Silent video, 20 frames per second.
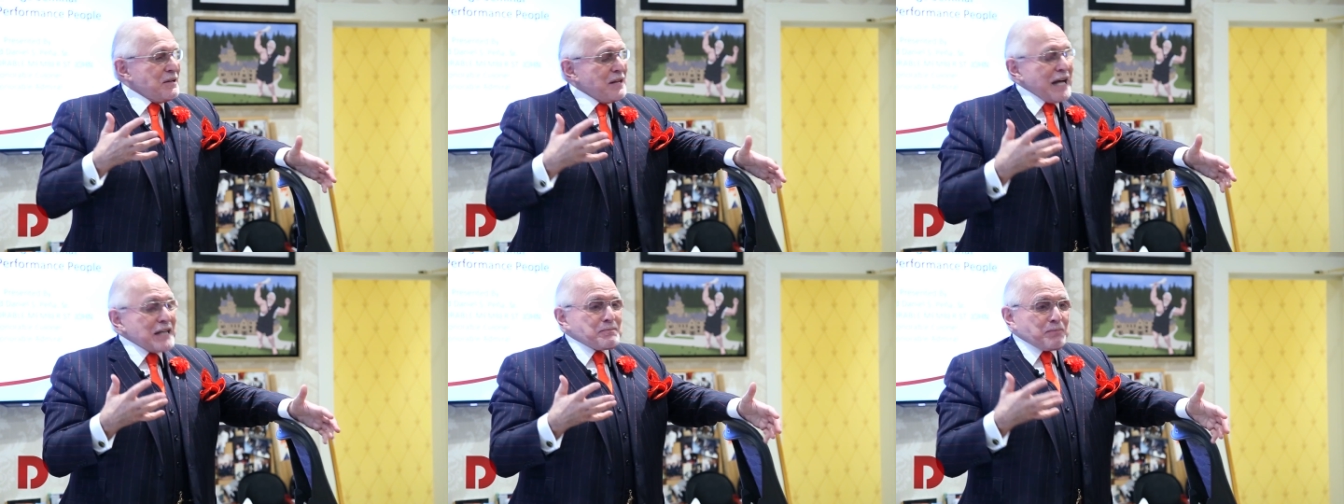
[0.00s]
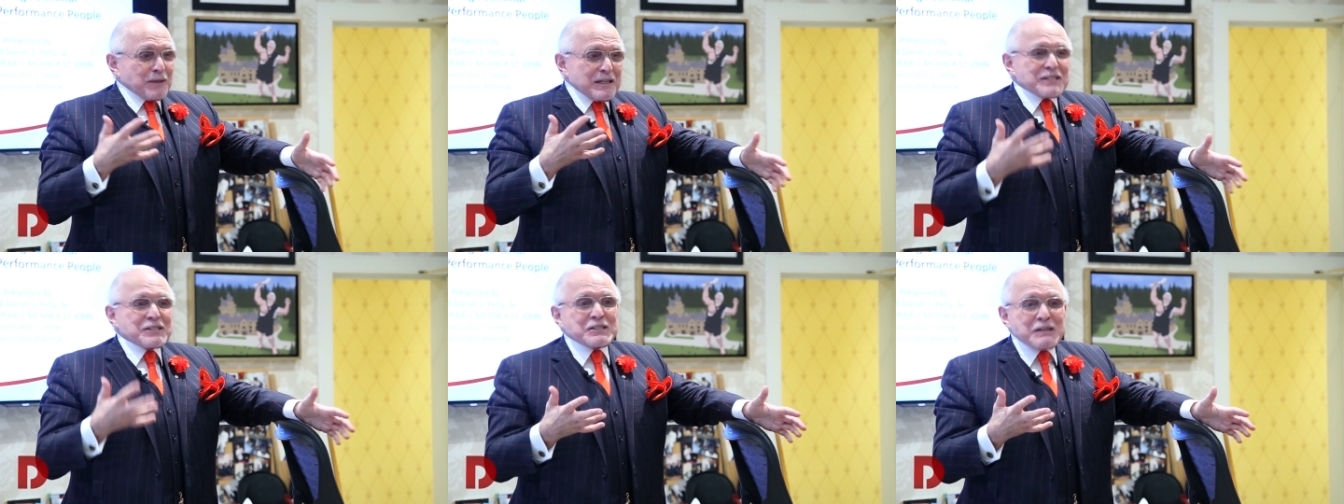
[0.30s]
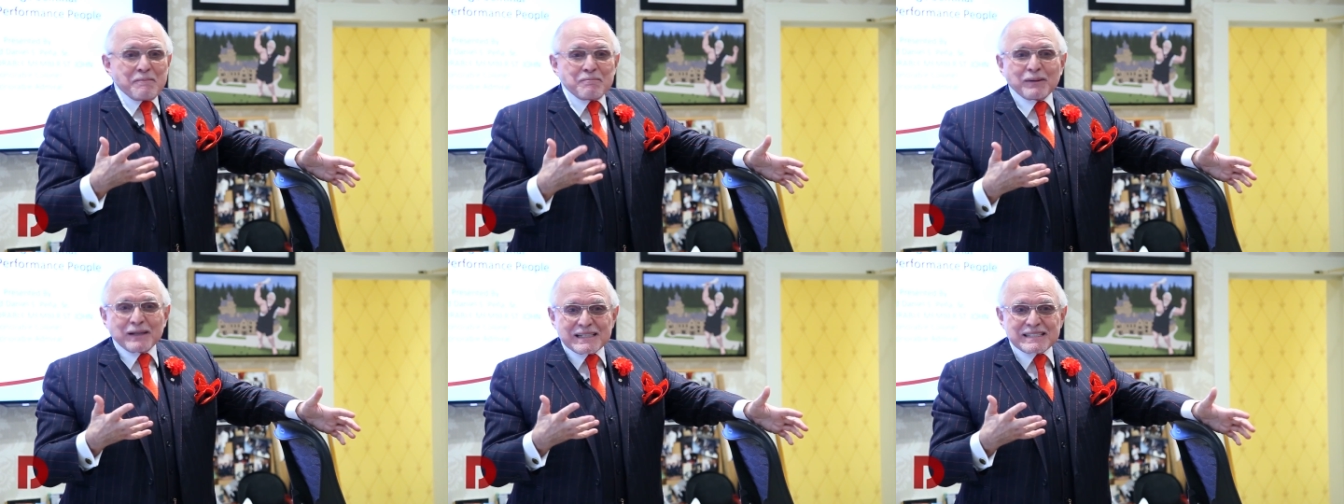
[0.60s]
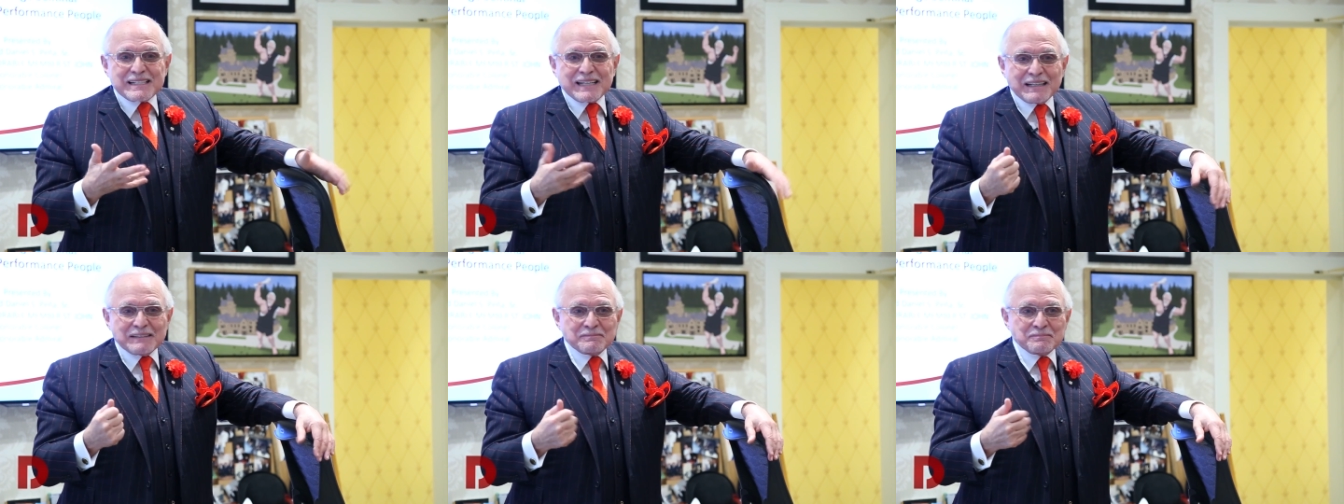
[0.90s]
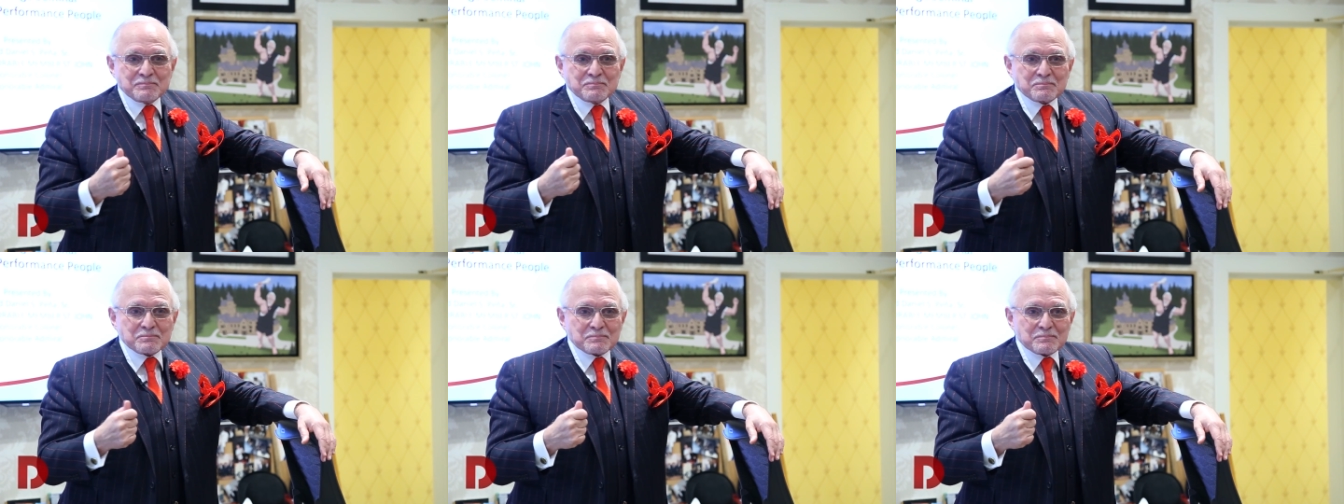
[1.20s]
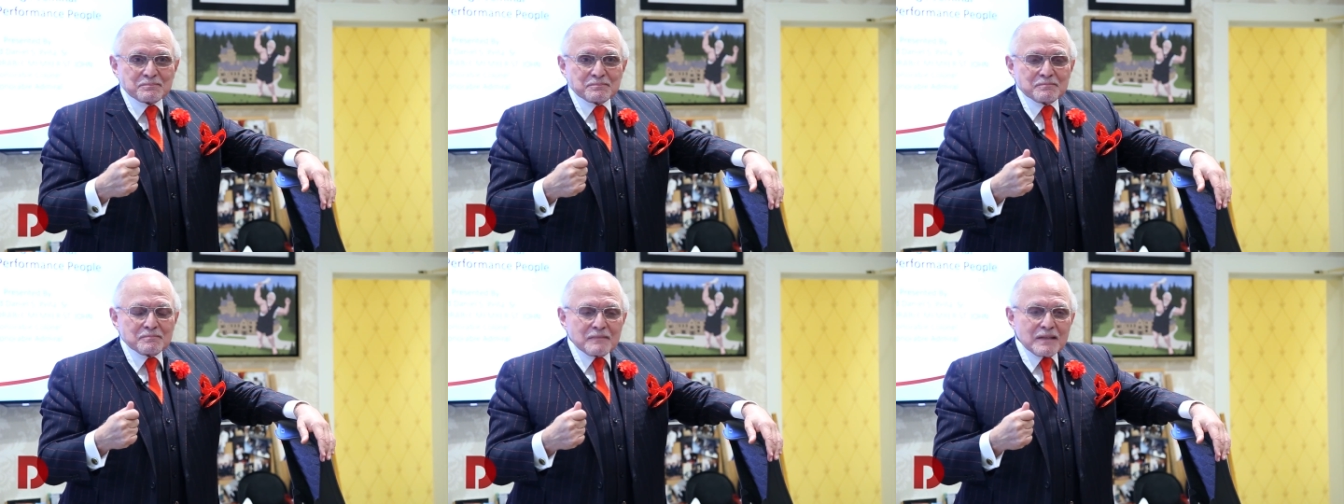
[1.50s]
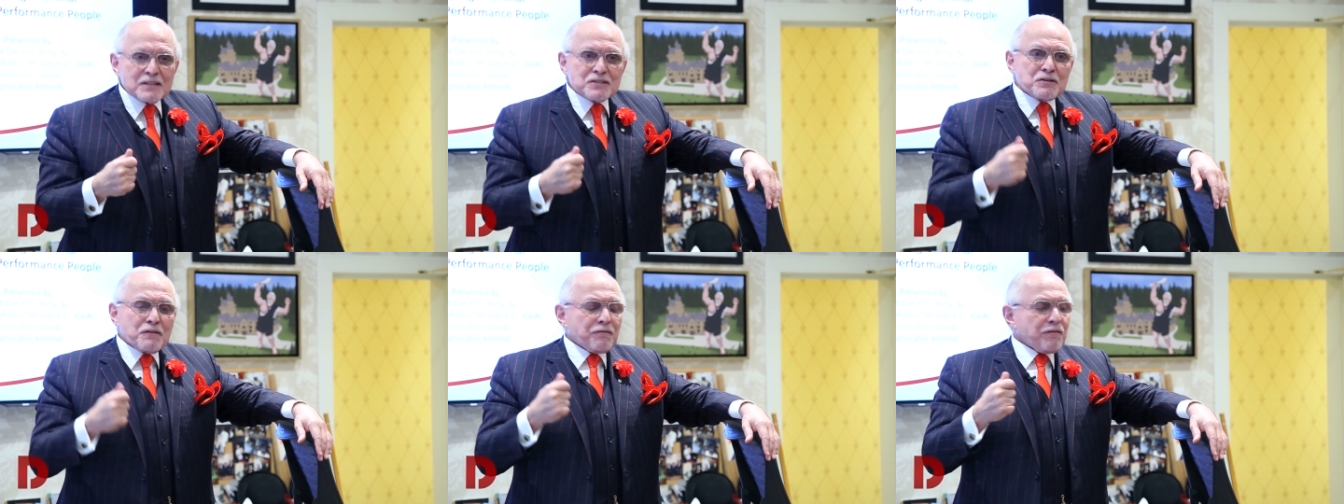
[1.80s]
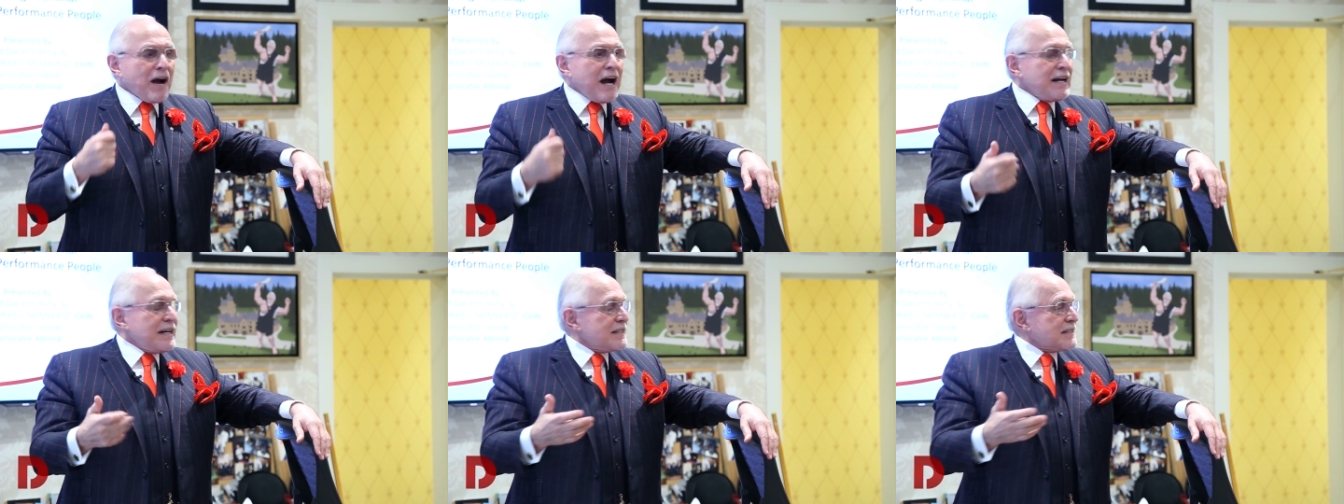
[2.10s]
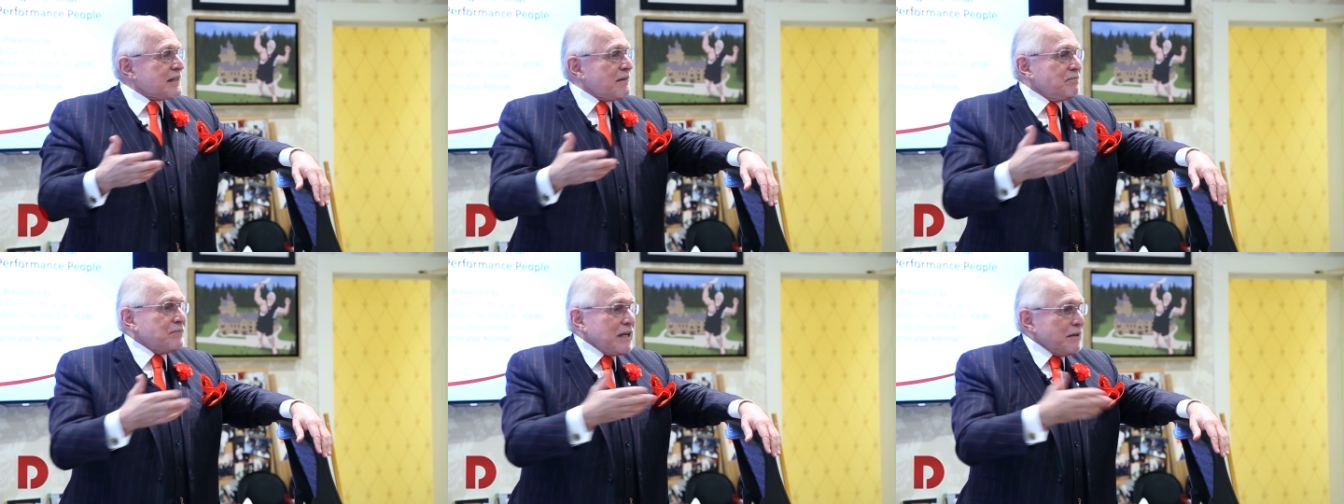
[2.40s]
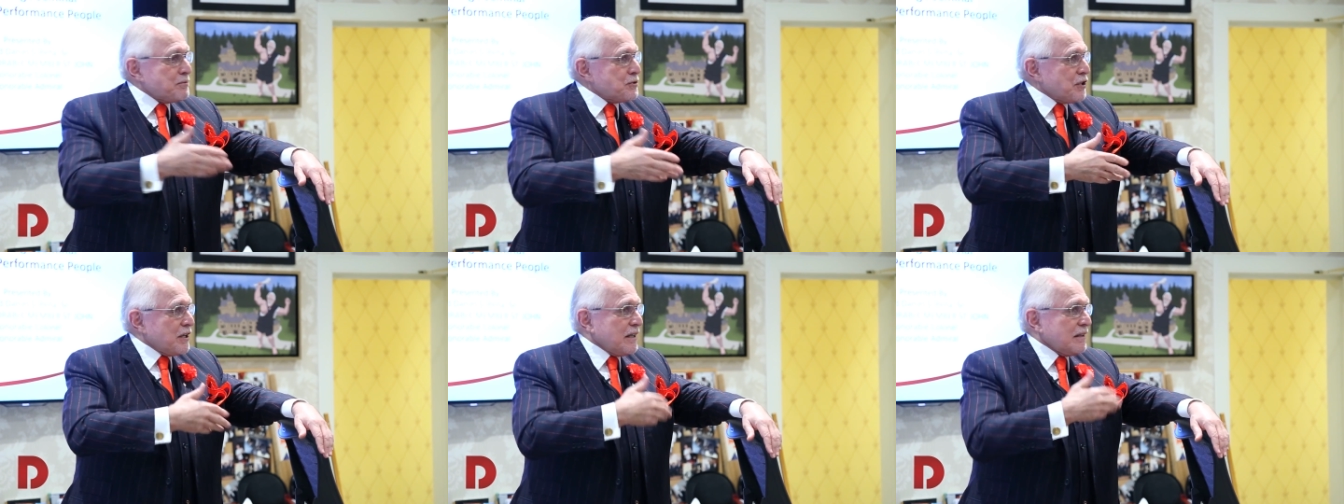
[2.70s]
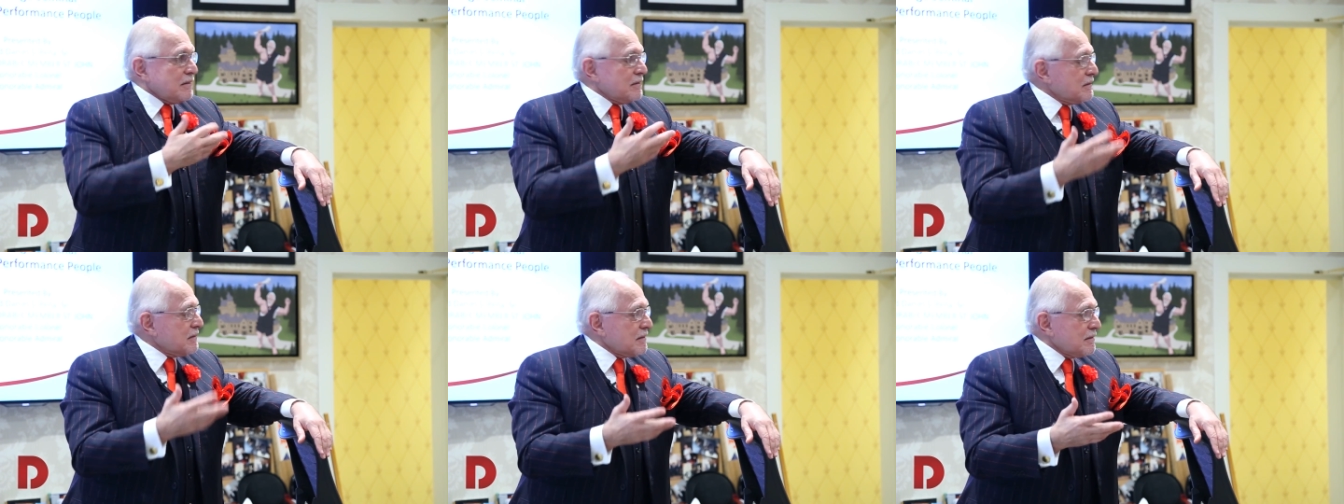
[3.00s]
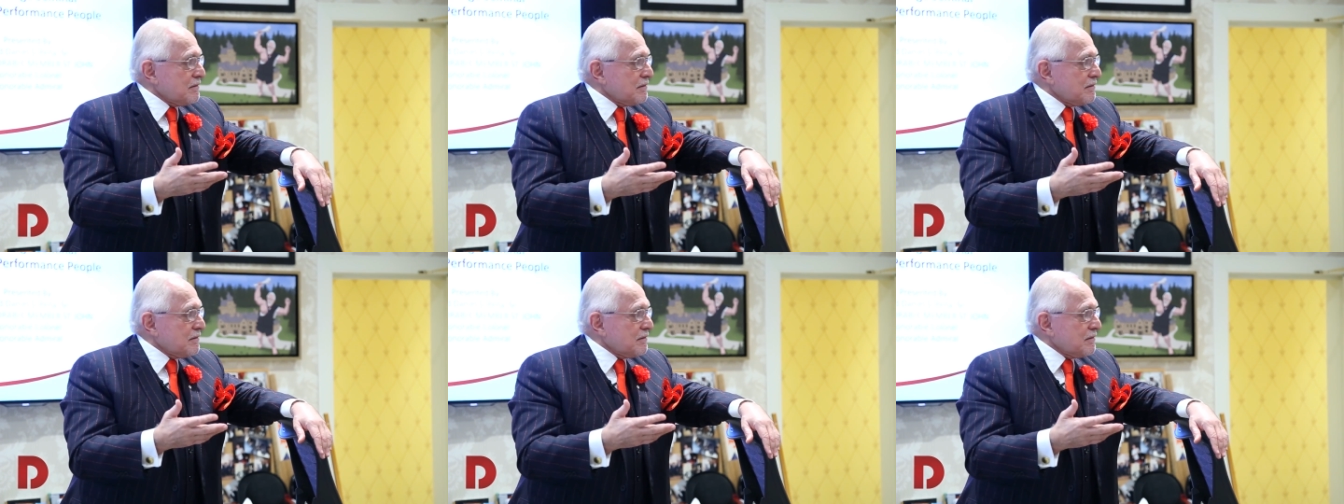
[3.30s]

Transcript: that's pretty simple, isn't it? So finally, some dipshit